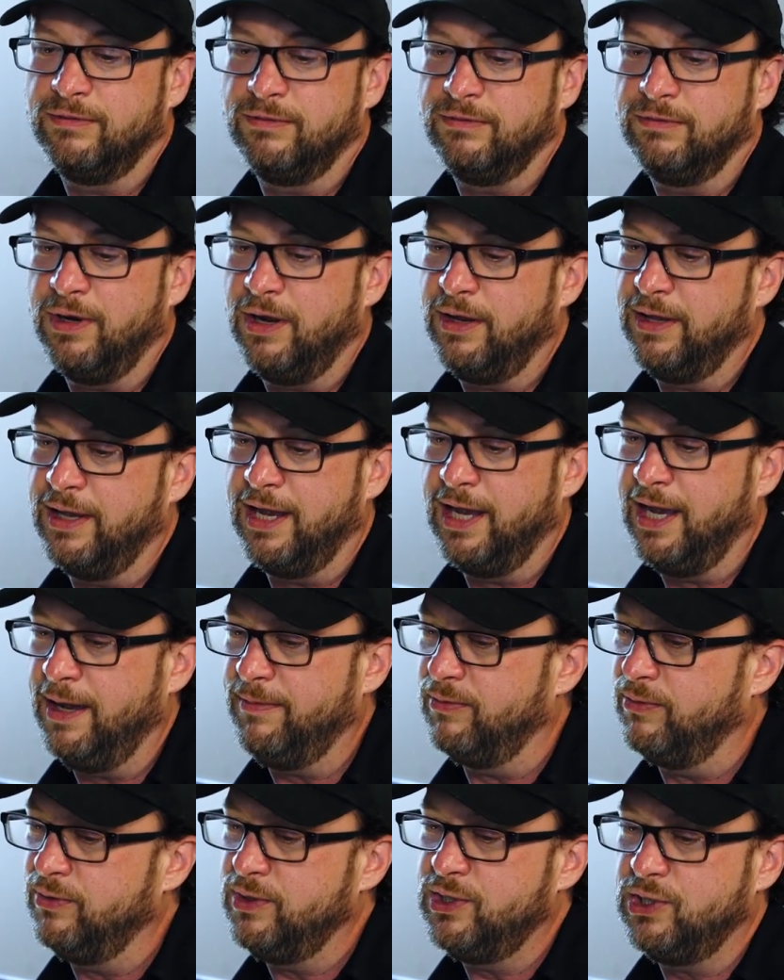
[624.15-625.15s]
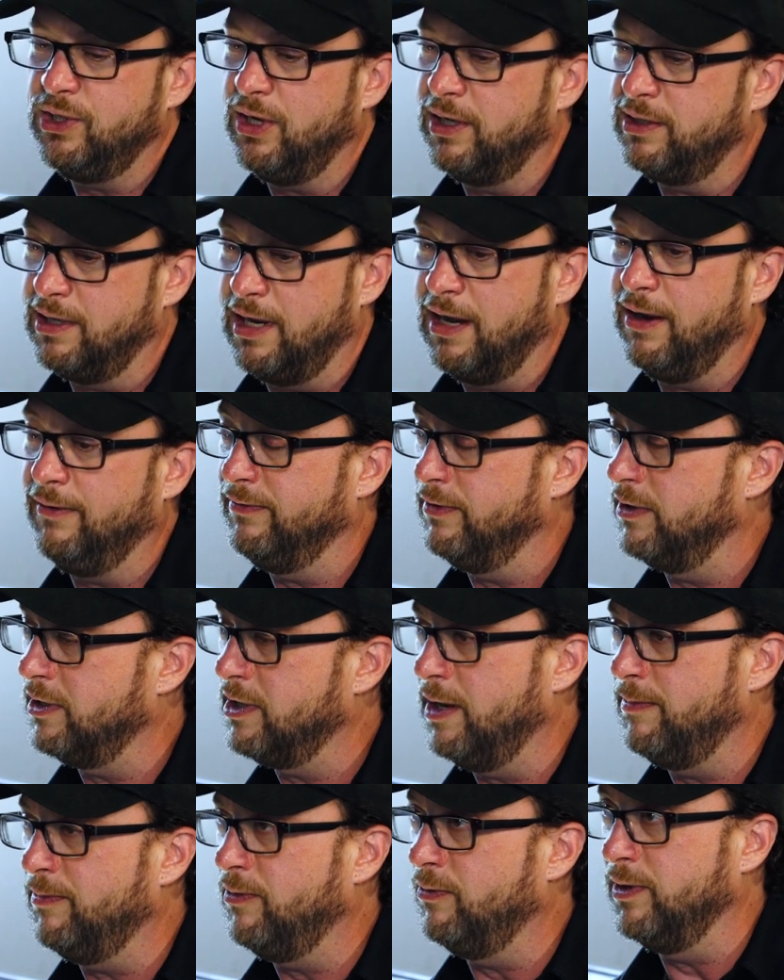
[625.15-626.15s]
when all that happened, we shut down for a
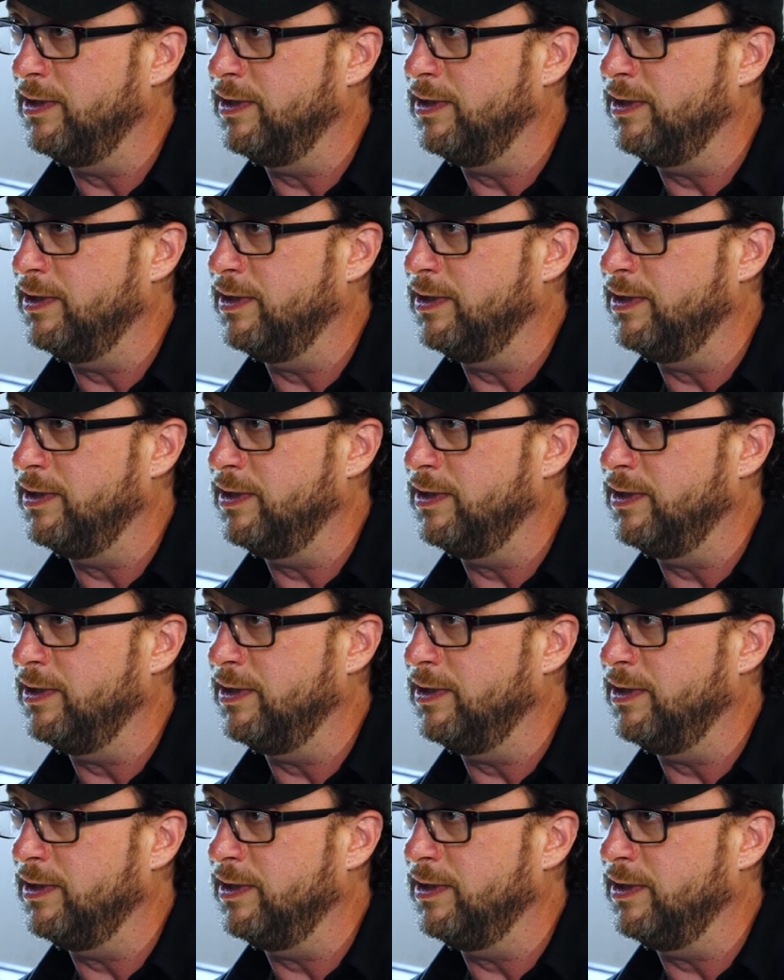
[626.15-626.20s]
couple